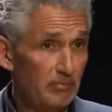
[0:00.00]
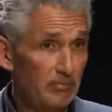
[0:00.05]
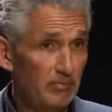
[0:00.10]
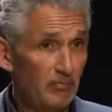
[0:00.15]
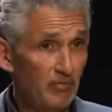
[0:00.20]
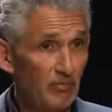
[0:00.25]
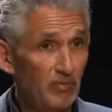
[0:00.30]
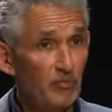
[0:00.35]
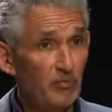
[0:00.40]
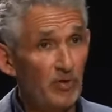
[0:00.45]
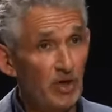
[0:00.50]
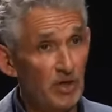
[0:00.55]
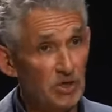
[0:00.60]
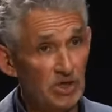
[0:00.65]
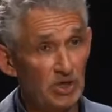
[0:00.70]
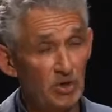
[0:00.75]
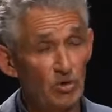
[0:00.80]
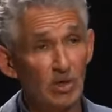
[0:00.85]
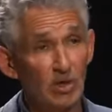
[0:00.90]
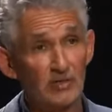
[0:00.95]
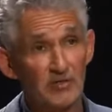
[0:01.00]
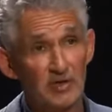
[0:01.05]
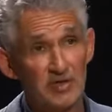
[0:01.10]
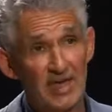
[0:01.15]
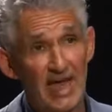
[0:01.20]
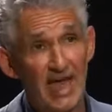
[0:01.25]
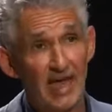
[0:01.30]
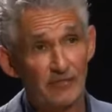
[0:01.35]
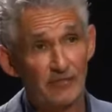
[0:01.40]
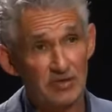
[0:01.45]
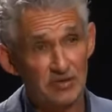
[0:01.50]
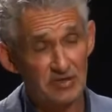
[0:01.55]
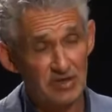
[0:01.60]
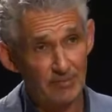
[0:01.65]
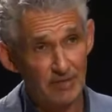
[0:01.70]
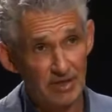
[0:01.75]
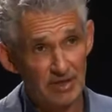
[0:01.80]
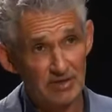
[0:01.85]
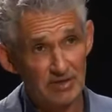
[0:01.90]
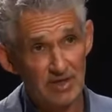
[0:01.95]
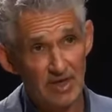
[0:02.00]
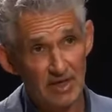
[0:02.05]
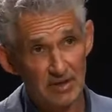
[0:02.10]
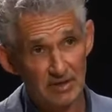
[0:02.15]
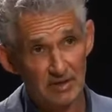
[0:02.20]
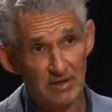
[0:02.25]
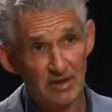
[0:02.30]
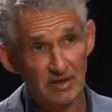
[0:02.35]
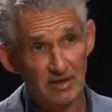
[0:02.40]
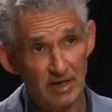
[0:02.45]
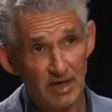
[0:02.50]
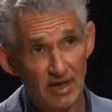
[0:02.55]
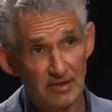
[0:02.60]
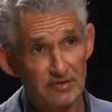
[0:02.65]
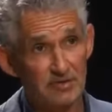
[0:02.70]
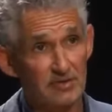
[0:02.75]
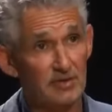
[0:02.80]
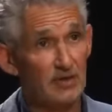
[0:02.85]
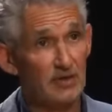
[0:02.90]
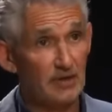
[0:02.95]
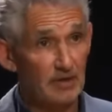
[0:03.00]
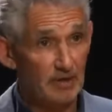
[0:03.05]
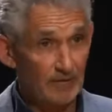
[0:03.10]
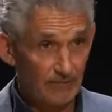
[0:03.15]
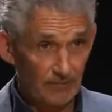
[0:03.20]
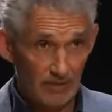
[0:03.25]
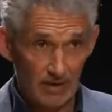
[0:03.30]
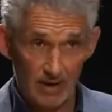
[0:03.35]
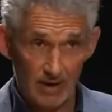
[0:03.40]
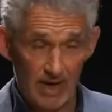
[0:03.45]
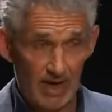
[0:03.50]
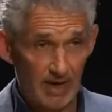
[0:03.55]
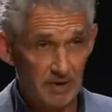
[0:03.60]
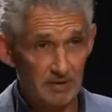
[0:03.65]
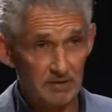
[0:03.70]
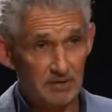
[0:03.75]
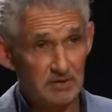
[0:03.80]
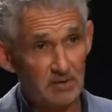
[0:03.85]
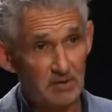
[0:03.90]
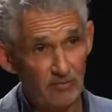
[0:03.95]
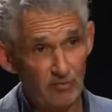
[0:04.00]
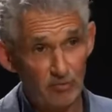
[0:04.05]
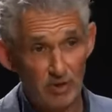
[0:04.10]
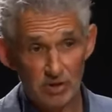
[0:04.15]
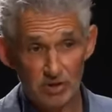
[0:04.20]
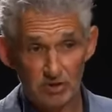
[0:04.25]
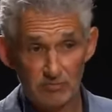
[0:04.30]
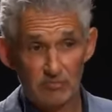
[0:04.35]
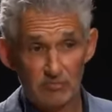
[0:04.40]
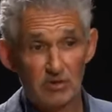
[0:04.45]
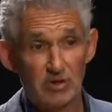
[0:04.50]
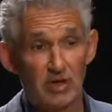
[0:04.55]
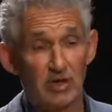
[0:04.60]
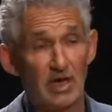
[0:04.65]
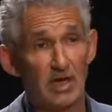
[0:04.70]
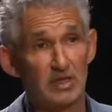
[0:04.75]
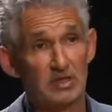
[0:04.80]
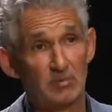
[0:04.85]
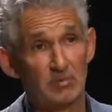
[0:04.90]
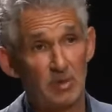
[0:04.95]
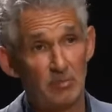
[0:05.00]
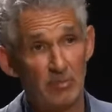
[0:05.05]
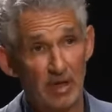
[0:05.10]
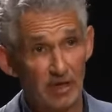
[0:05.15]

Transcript: virtually all of us have to some extent in our guts, and some of which turn out to be